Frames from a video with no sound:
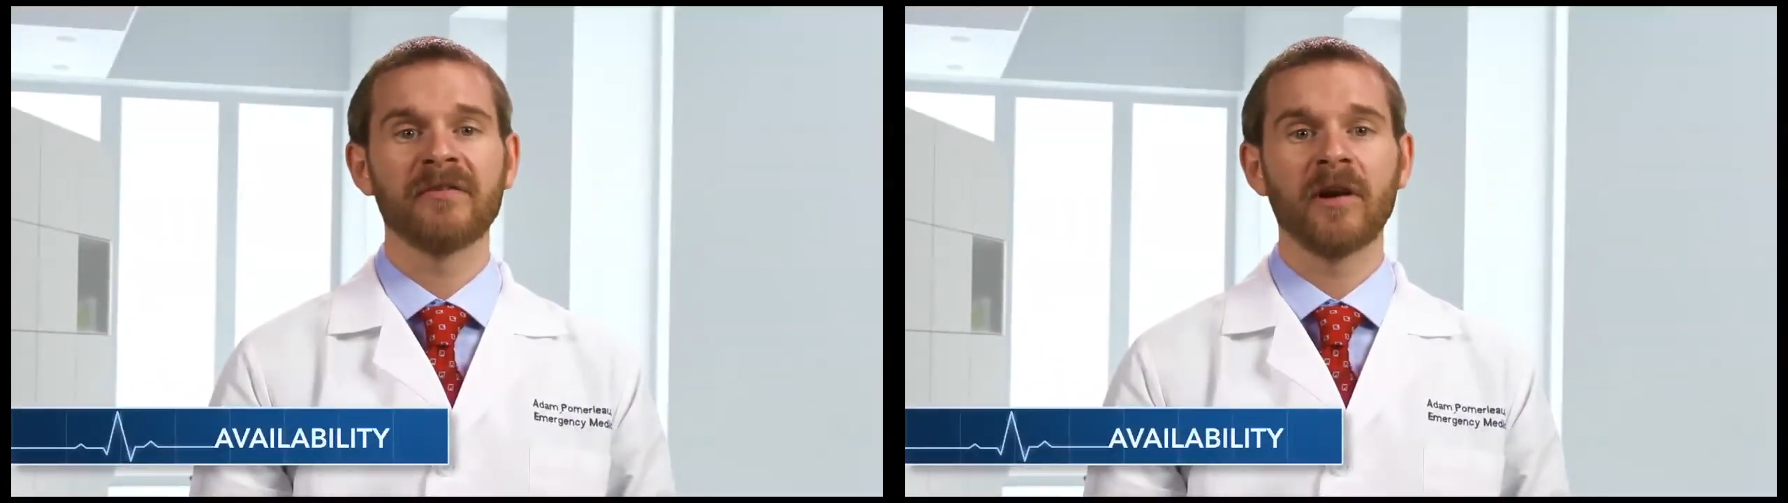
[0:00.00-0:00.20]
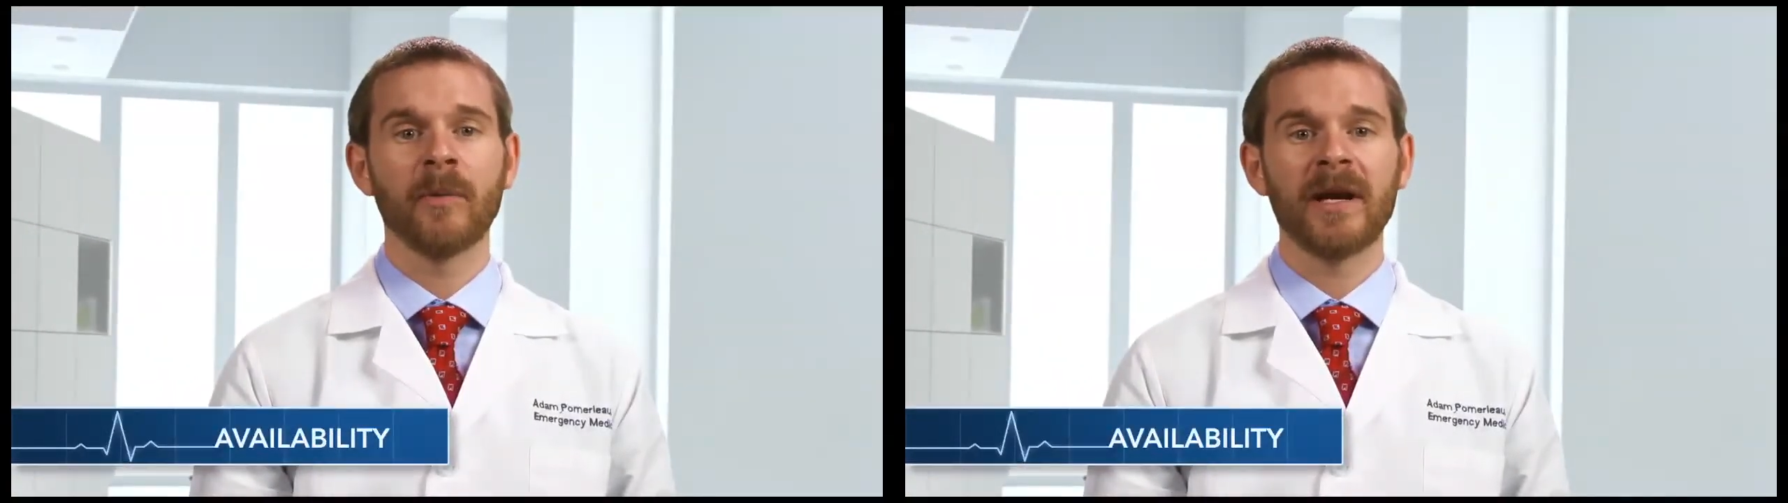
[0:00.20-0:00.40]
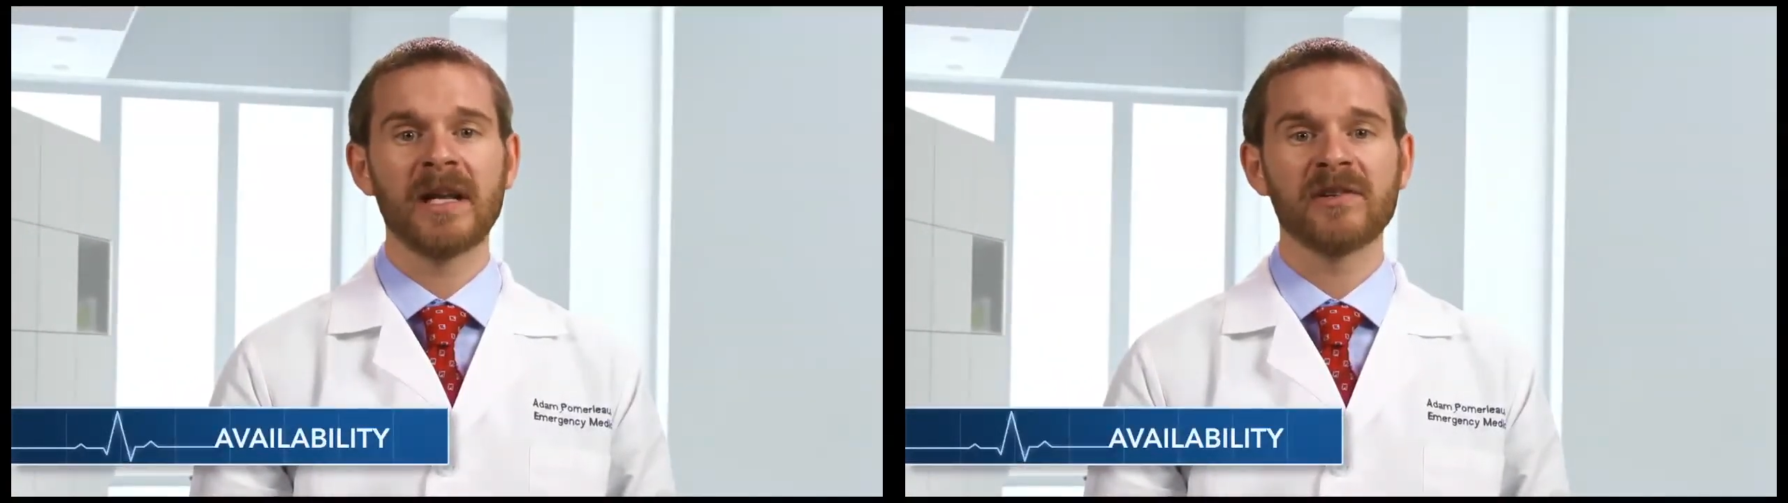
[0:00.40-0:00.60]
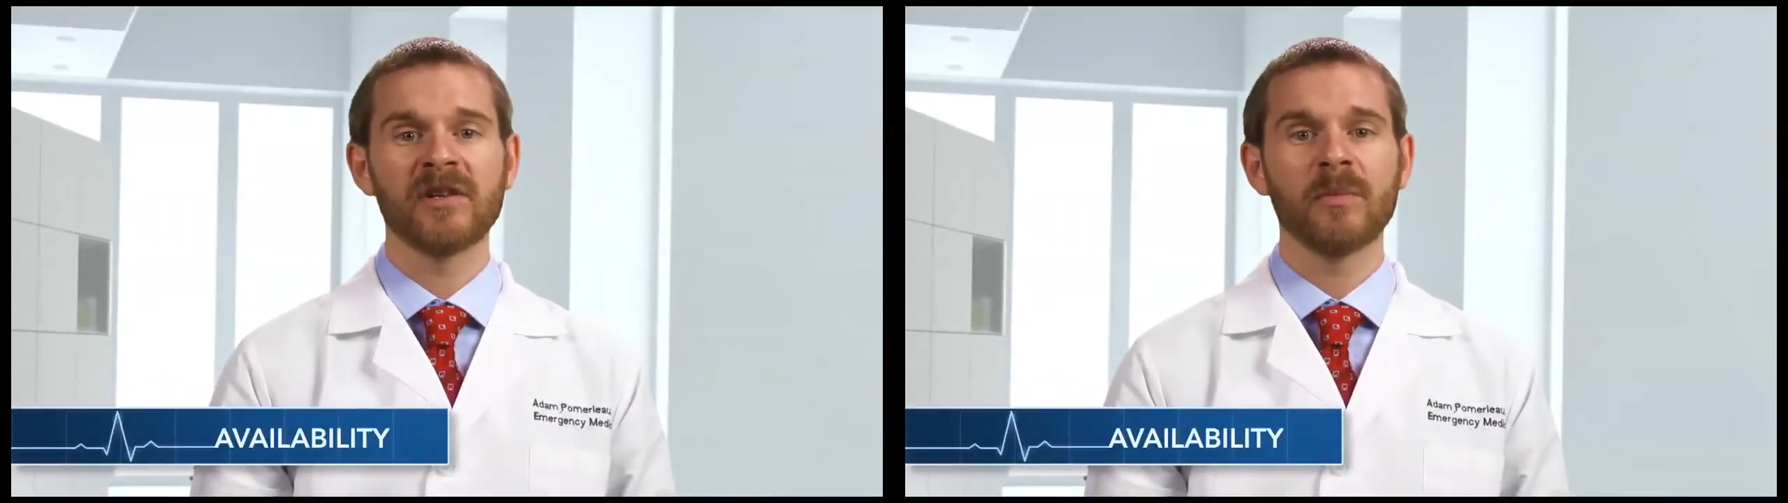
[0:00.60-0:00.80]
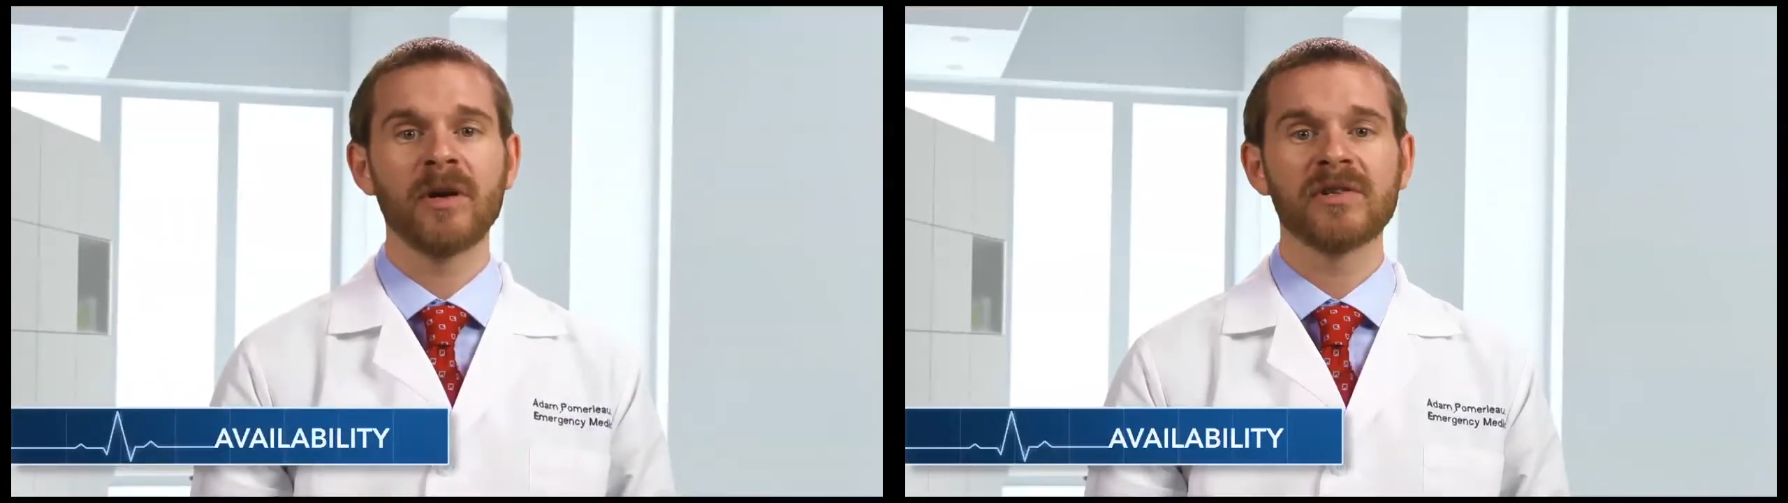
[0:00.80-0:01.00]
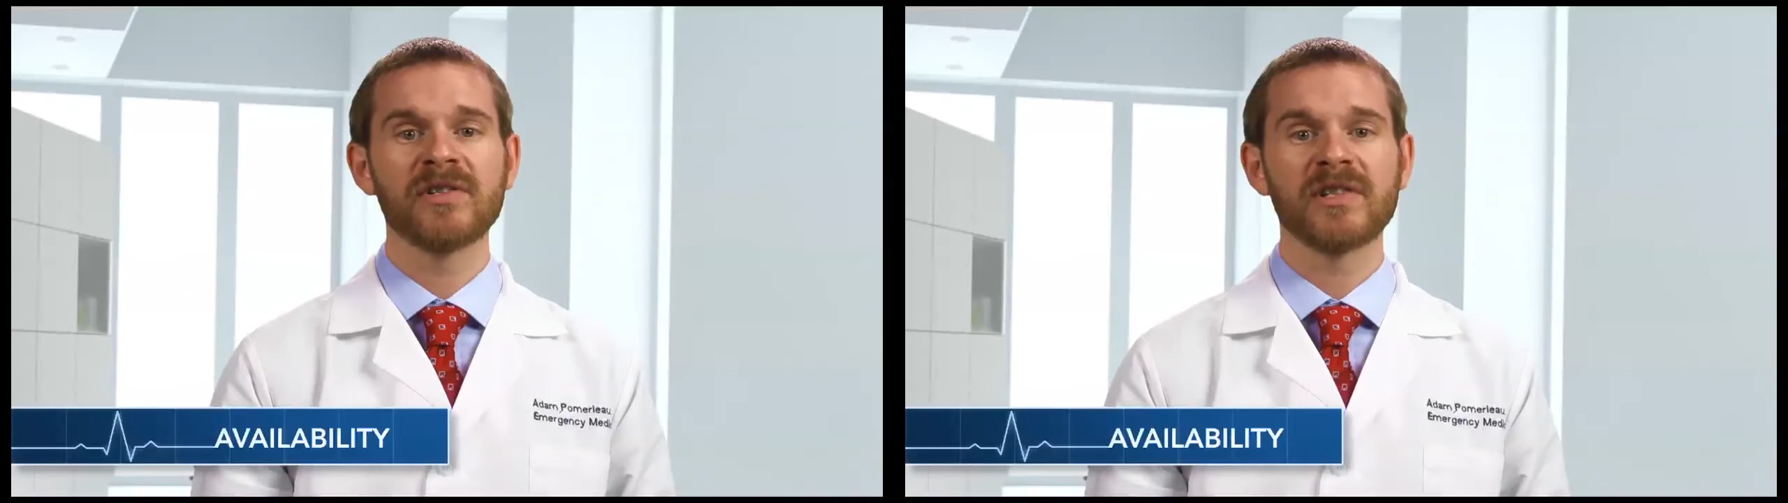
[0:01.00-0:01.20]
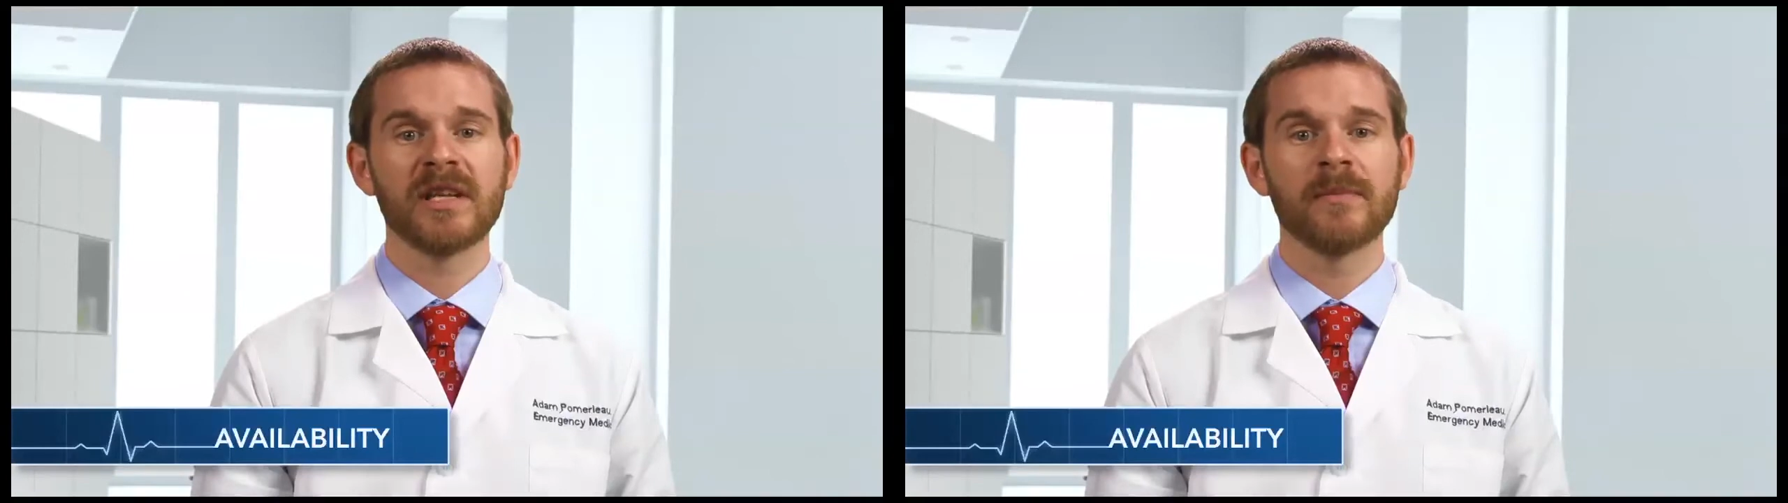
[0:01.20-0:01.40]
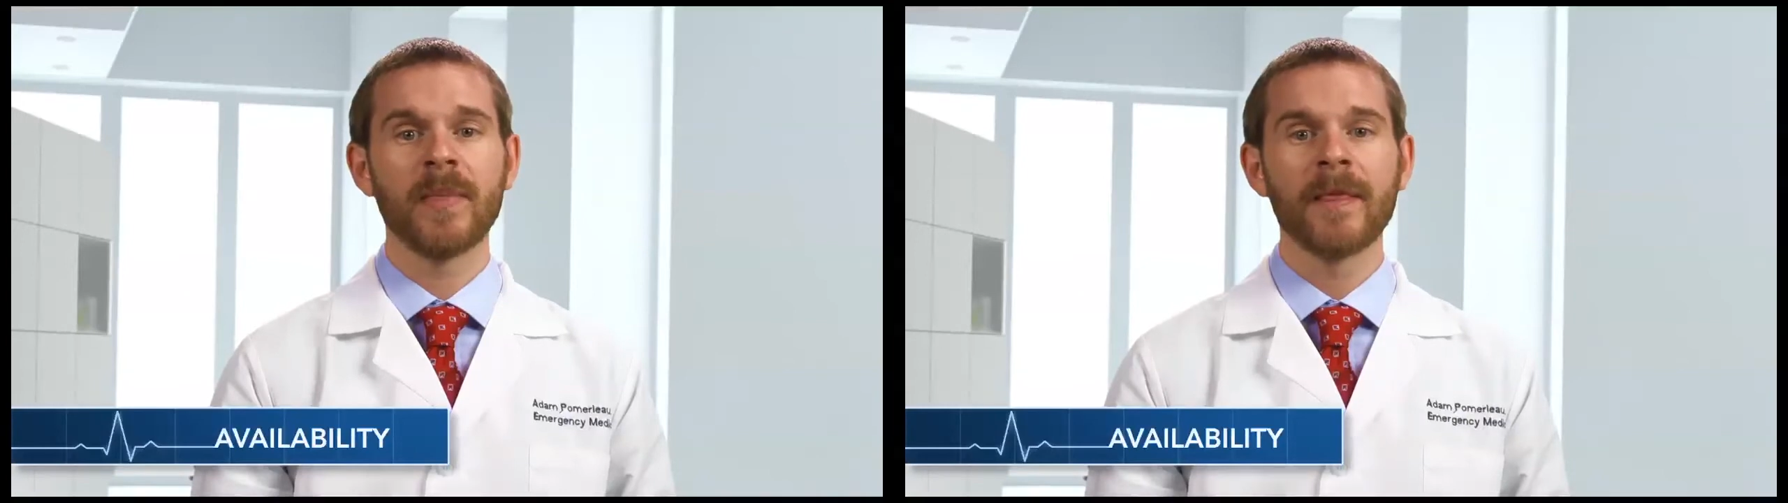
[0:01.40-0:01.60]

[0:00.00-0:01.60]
for a radiation emergency,